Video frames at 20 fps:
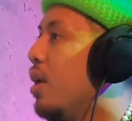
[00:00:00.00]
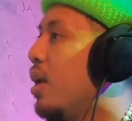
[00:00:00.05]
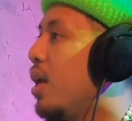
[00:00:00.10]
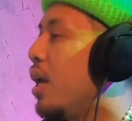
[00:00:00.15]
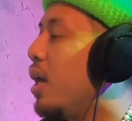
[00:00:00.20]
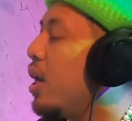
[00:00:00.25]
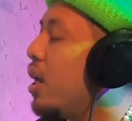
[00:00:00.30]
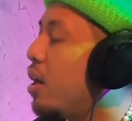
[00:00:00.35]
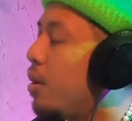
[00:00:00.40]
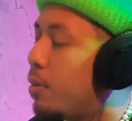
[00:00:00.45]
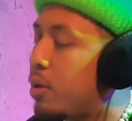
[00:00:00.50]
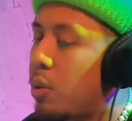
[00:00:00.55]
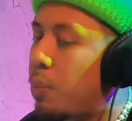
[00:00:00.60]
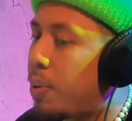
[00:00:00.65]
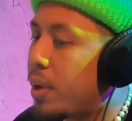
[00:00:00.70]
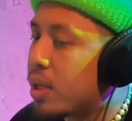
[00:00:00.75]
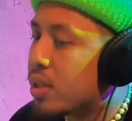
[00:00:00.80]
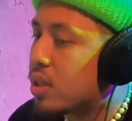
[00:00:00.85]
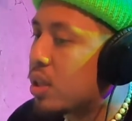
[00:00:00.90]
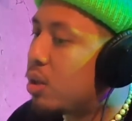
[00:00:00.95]
And it
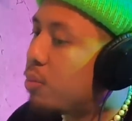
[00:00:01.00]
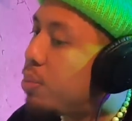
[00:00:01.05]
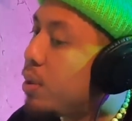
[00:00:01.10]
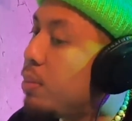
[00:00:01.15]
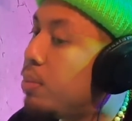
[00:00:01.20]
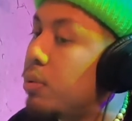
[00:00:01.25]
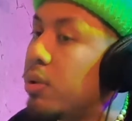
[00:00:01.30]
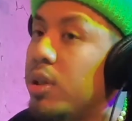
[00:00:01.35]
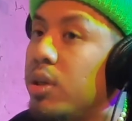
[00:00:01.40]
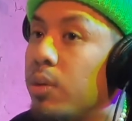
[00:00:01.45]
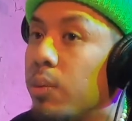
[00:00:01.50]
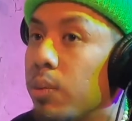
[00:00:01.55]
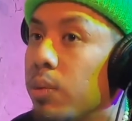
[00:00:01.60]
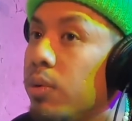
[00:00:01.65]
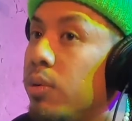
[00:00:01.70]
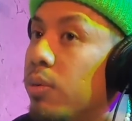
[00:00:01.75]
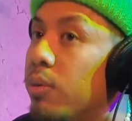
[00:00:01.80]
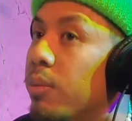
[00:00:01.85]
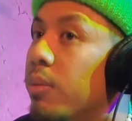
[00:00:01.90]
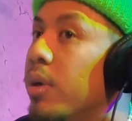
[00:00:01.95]
depends on the people in the
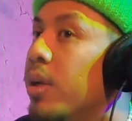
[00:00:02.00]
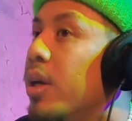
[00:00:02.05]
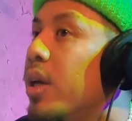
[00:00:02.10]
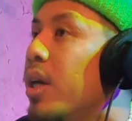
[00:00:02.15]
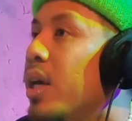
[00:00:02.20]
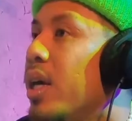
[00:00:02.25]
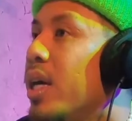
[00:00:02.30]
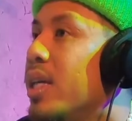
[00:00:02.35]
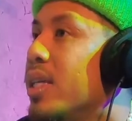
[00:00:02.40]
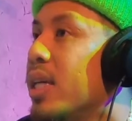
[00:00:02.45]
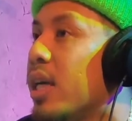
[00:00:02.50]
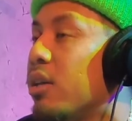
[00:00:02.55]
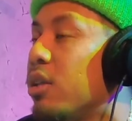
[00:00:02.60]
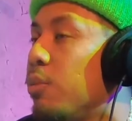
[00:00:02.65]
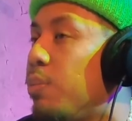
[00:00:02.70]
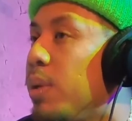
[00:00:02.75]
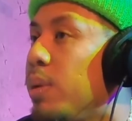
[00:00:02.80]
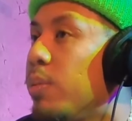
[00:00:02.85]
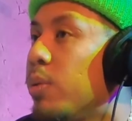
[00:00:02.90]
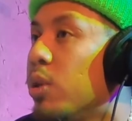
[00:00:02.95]
room. It's like, if the
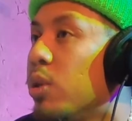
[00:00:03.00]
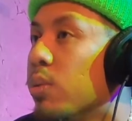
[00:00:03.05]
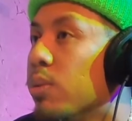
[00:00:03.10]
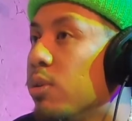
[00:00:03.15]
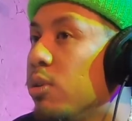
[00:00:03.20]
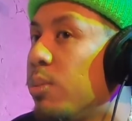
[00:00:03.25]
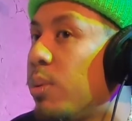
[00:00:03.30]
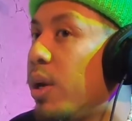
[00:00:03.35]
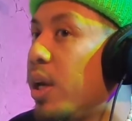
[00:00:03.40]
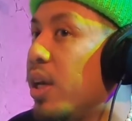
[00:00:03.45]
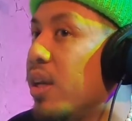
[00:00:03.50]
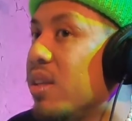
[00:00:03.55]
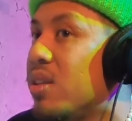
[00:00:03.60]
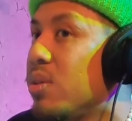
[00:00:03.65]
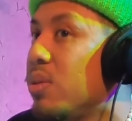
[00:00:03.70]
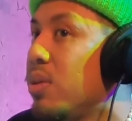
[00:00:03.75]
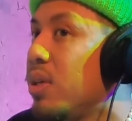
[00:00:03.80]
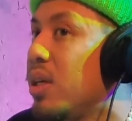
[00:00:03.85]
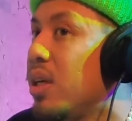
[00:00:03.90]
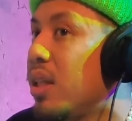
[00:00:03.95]
people in the room are
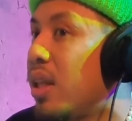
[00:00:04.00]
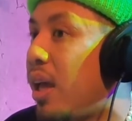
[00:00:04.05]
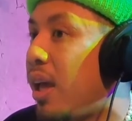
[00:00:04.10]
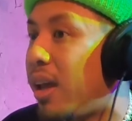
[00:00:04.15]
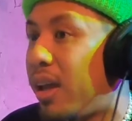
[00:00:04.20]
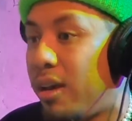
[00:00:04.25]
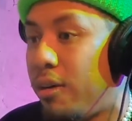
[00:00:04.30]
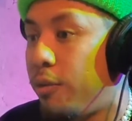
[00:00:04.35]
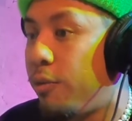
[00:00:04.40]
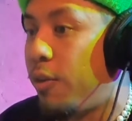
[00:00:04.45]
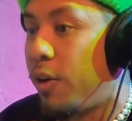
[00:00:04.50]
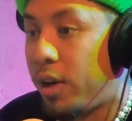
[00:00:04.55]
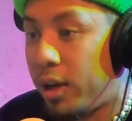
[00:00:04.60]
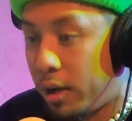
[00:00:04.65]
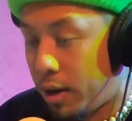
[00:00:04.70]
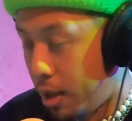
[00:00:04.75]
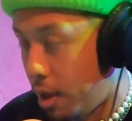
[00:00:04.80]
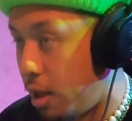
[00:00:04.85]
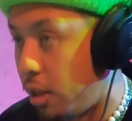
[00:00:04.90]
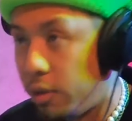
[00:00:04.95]
into it, like, it
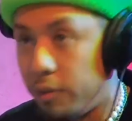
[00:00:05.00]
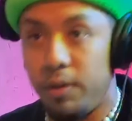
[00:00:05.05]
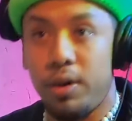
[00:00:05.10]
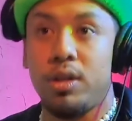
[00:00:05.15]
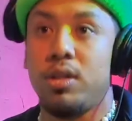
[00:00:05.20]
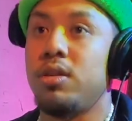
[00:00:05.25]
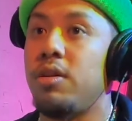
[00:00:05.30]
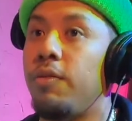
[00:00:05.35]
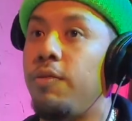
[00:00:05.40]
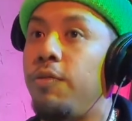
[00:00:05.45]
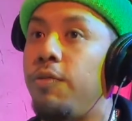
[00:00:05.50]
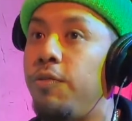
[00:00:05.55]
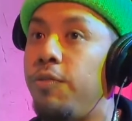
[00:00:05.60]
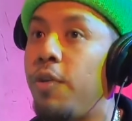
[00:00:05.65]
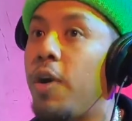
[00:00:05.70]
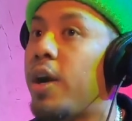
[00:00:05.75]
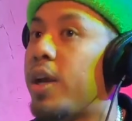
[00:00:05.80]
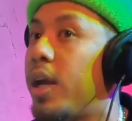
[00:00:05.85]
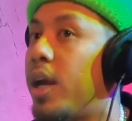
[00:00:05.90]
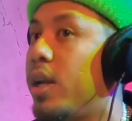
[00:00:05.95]
fucking elevates the
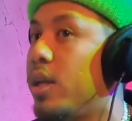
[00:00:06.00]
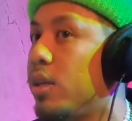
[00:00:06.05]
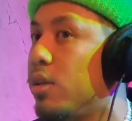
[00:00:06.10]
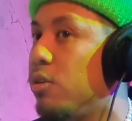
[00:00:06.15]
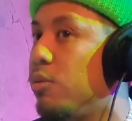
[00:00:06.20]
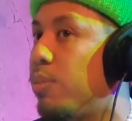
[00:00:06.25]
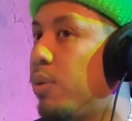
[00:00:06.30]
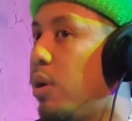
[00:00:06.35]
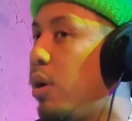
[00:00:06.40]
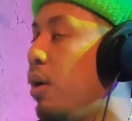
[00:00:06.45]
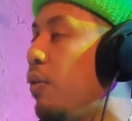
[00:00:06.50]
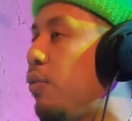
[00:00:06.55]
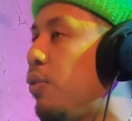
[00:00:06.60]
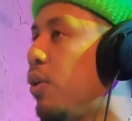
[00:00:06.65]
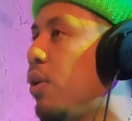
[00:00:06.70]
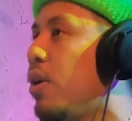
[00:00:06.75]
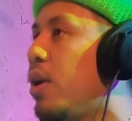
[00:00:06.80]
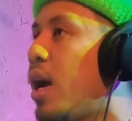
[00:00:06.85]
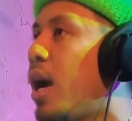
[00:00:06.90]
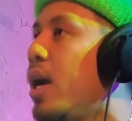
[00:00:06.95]
fuck out of you, bro. If
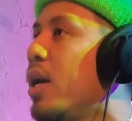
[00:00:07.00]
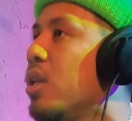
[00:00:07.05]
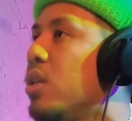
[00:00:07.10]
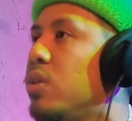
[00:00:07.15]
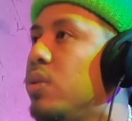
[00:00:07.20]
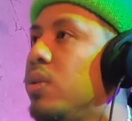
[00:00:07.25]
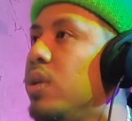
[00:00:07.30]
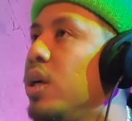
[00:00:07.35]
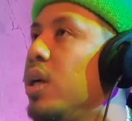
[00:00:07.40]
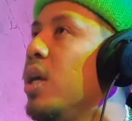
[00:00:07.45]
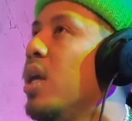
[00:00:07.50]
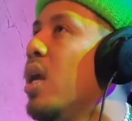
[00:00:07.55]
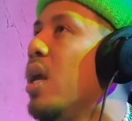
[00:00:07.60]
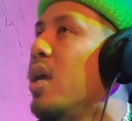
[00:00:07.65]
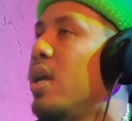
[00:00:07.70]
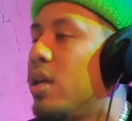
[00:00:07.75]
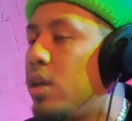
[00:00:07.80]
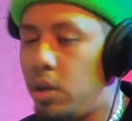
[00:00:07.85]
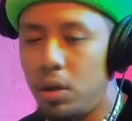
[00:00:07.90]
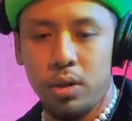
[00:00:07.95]
they're not into it,
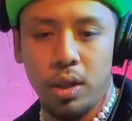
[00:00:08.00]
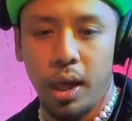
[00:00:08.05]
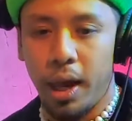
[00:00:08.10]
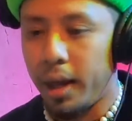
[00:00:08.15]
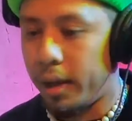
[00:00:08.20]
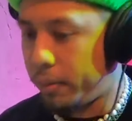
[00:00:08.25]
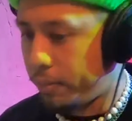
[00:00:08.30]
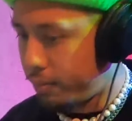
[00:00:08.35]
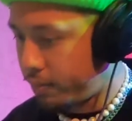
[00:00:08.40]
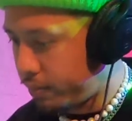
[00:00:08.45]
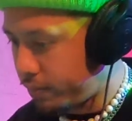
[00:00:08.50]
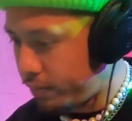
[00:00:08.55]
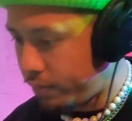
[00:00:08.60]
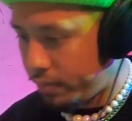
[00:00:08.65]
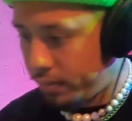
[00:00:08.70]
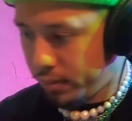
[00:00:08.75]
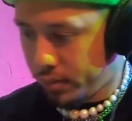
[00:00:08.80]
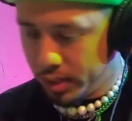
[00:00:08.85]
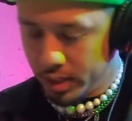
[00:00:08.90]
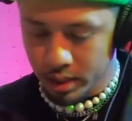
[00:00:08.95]
you're like...
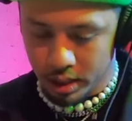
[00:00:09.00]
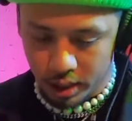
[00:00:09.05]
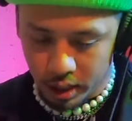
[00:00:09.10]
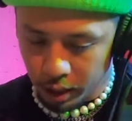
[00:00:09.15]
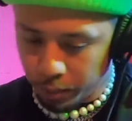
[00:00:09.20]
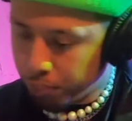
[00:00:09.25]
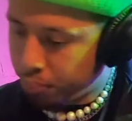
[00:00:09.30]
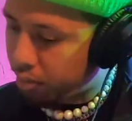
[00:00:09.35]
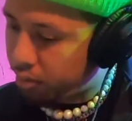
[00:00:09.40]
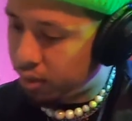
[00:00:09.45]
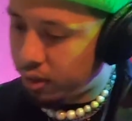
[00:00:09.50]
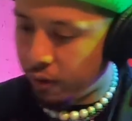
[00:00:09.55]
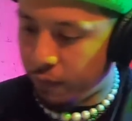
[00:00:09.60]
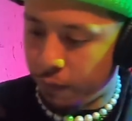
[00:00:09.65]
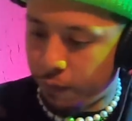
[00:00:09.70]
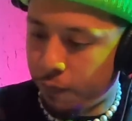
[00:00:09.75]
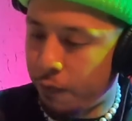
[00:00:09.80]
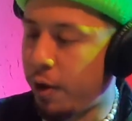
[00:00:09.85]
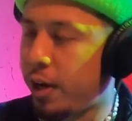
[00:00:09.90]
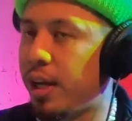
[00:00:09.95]
It's like pulling a
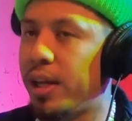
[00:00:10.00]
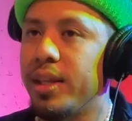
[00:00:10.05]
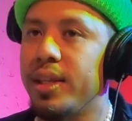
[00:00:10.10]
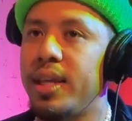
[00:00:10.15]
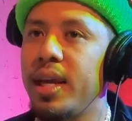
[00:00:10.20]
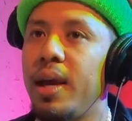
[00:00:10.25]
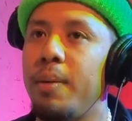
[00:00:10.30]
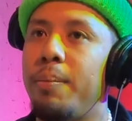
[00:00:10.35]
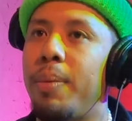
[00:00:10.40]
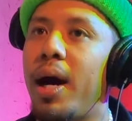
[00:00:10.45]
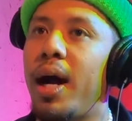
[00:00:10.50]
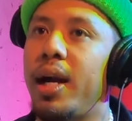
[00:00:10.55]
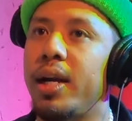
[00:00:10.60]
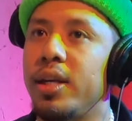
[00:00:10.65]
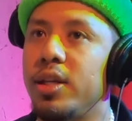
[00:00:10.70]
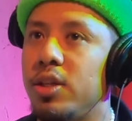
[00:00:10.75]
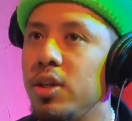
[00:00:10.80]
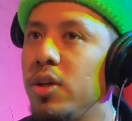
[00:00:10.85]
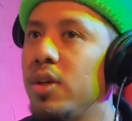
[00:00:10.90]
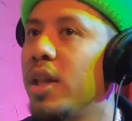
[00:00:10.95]
fucking dead body,
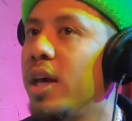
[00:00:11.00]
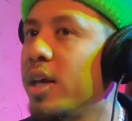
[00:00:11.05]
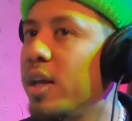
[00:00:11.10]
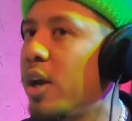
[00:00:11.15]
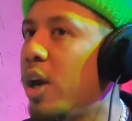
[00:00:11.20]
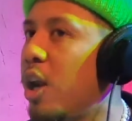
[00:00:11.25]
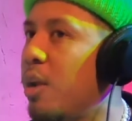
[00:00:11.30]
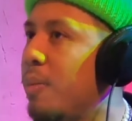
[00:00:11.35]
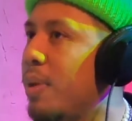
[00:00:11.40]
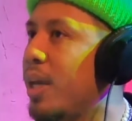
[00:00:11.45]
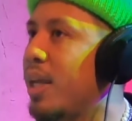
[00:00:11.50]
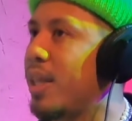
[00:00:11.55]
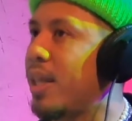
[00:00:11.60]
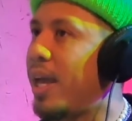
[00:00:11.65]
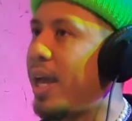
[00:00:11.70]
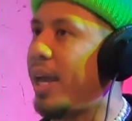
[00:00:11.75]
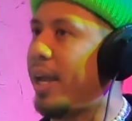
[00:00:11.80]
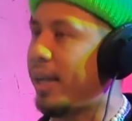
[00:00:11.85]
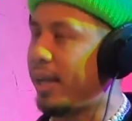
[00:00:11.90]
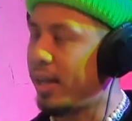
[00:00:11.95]
dude. Like, you know what
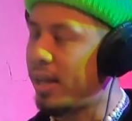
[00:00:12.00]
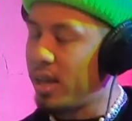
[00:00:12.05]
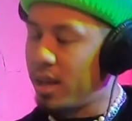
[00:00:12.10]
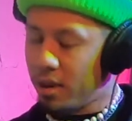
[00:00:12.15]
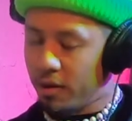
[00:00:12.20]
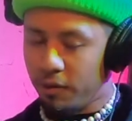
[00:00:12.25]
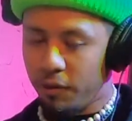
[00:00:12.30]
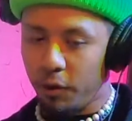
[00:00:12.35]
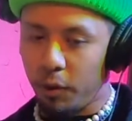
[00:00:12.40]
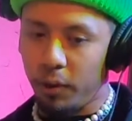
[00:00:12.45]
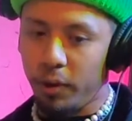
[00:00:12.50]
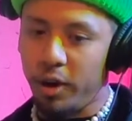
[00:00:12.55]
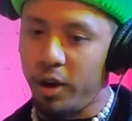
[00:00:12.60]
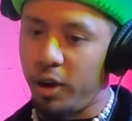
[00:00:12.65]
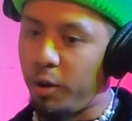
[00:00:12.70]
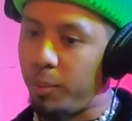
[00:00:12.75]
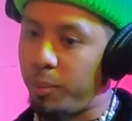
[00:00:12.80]
I mean? Like, for real,